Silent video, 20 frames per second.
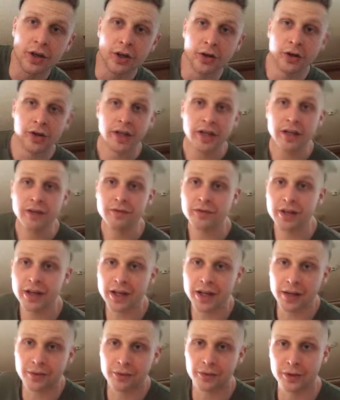Good
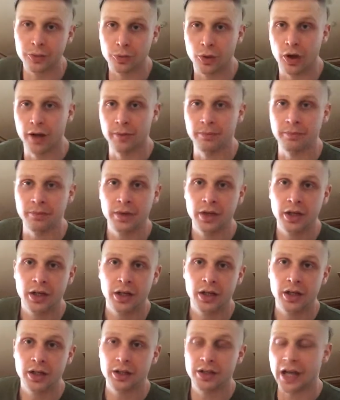evening, everyone.
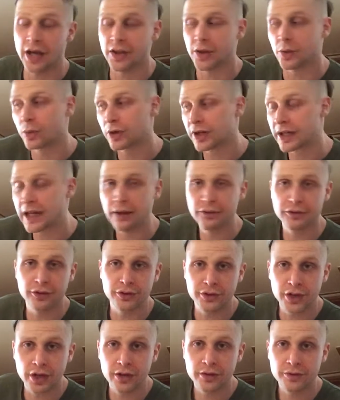Now the workouts
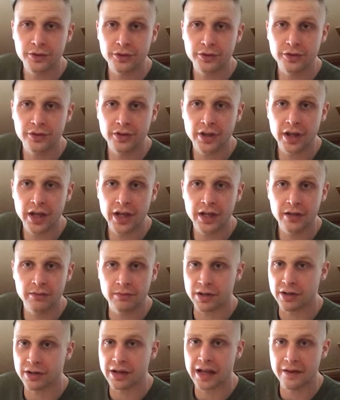are done for today.
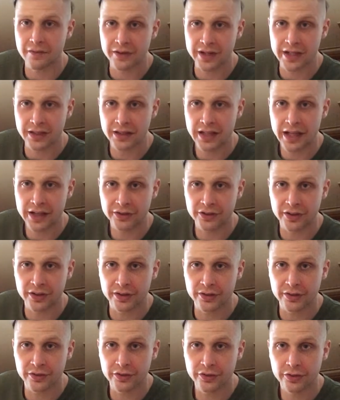I don't have any
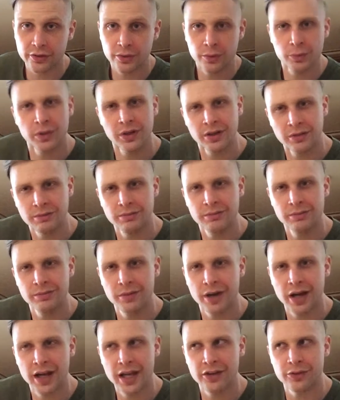lessons. Well,
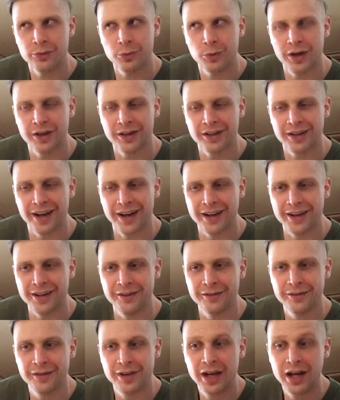I guess one kind
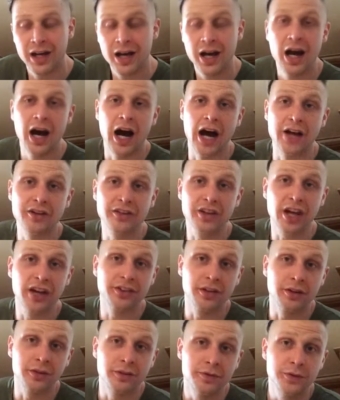of. I just got
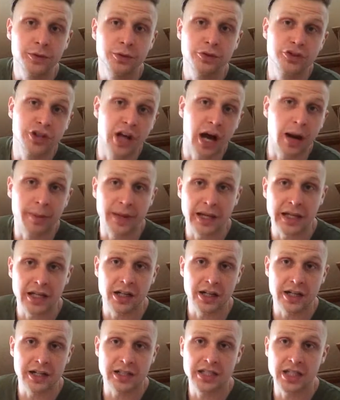done food shopping and
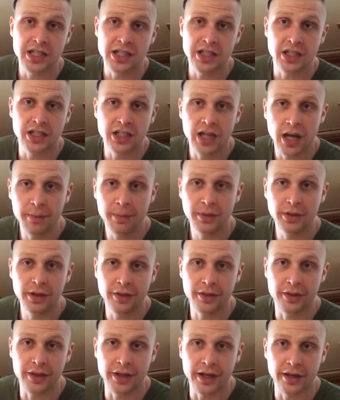I'm going to tell you a couple
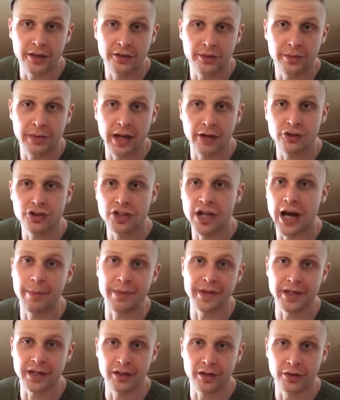of things about
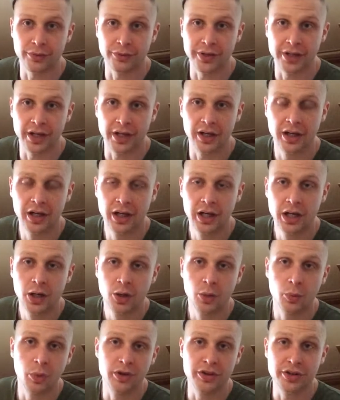shopping in Korea.
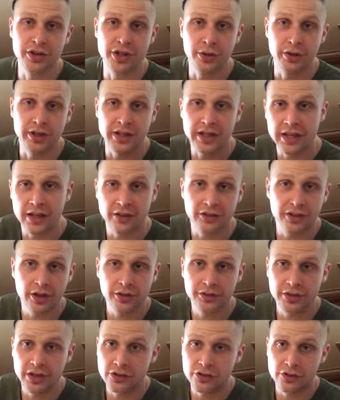Whether you're an
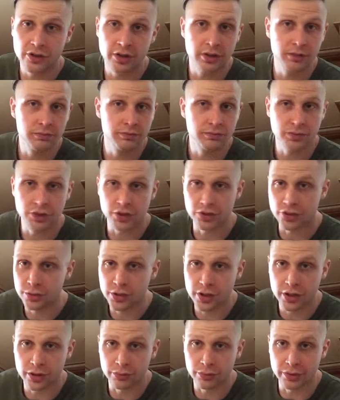ESL teacher, you're new
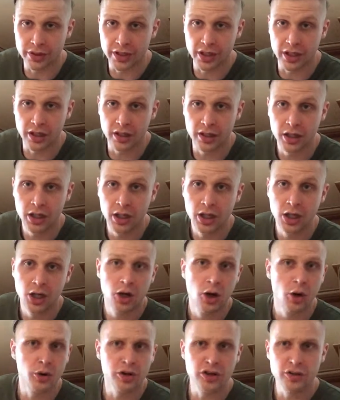to Korea,
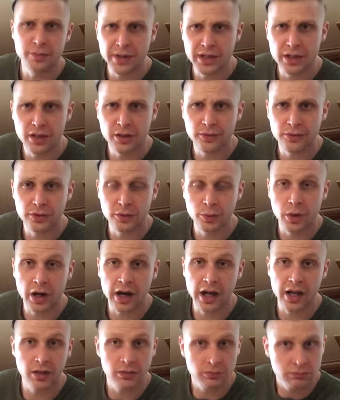or you've been here for a
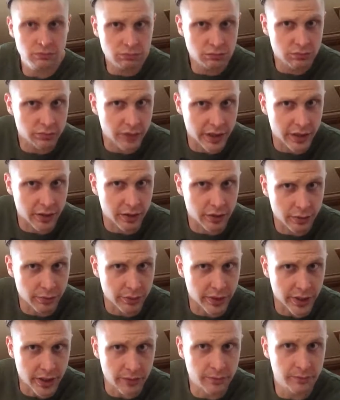while, like you're
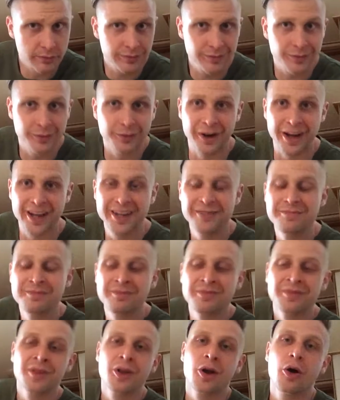Korean, right?
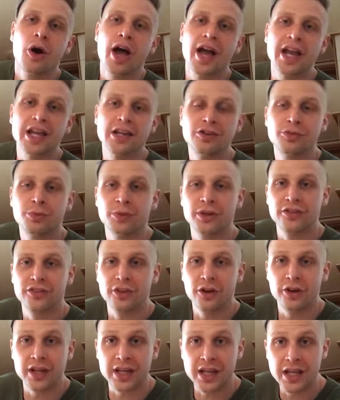And you just want to
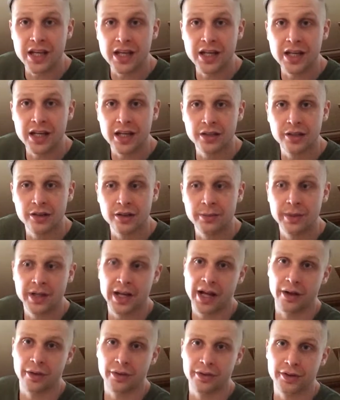start eating a little bit
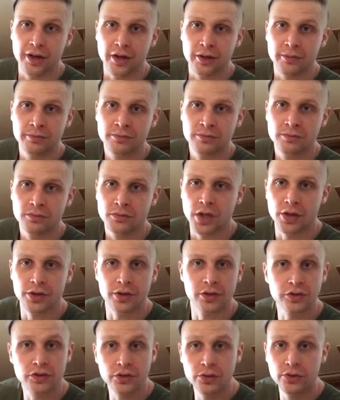healthier. Now
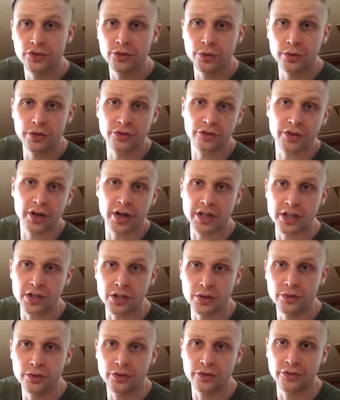there are two stores that I
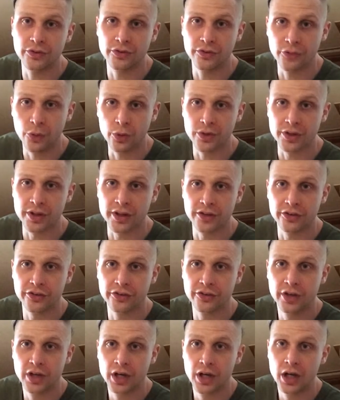use for
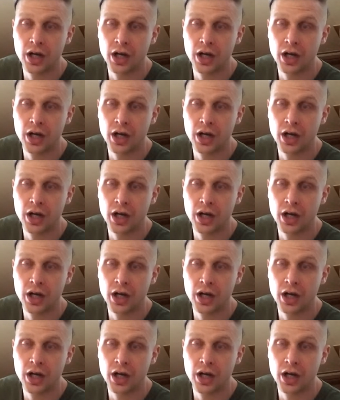this.